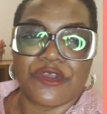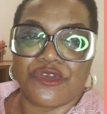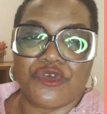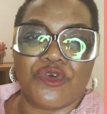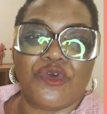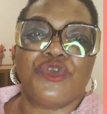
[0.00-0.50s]

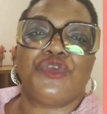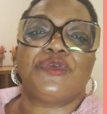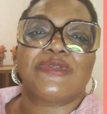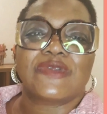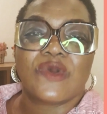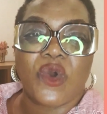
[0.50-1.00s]
you
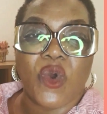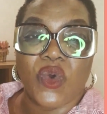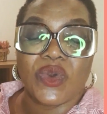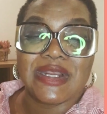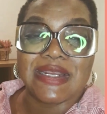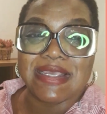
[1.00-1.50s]
use
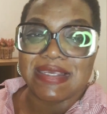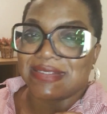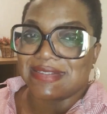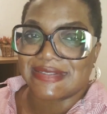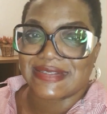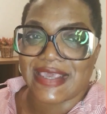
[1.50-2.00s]
only
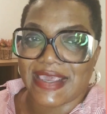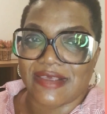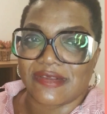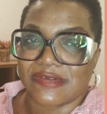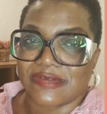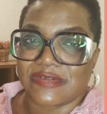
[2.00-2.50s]

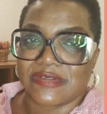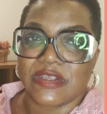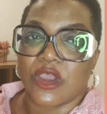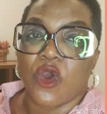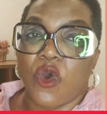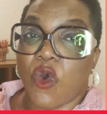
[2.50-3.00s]
scales
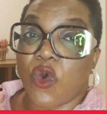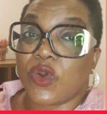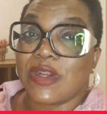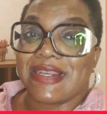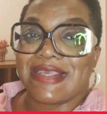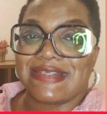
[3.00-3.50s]

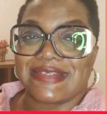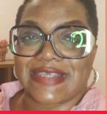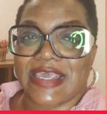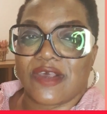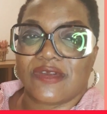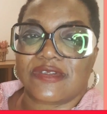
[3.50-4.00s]

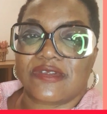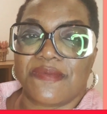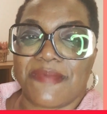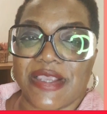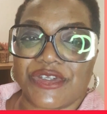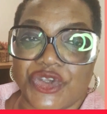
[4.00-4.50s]
to
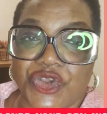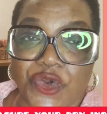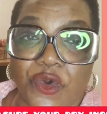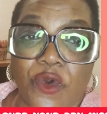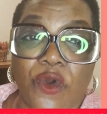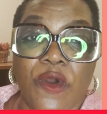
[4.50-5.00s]
measure
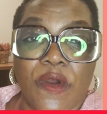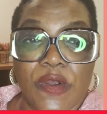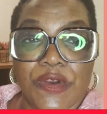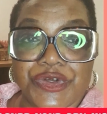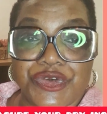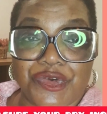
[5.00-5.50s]
your
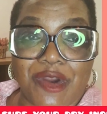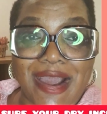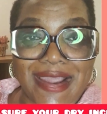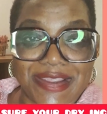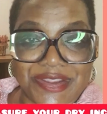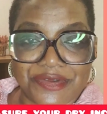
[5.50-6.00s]

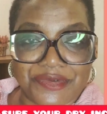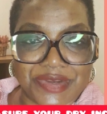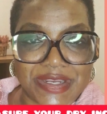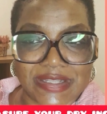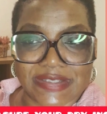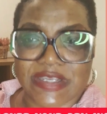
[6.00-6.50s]
dry
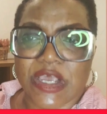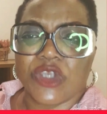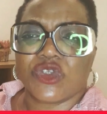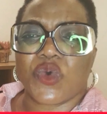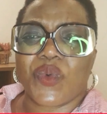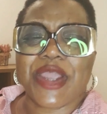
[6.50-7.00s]
ingredients.
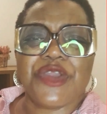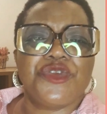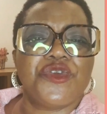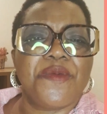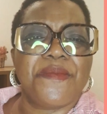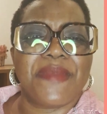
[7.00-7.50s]
So when you
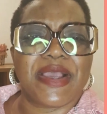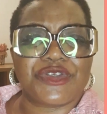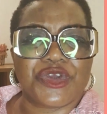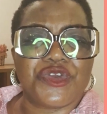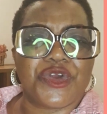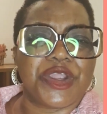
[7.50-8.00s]
don't
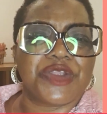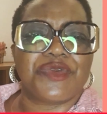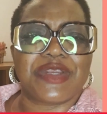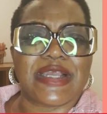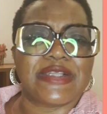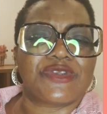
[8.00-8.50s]
measure your
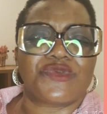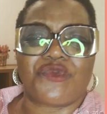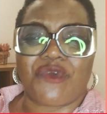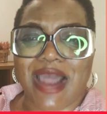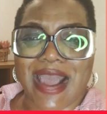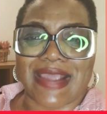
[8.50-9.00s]
ingredients
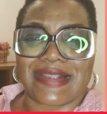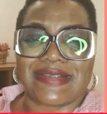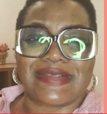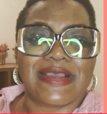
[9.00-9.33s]
right,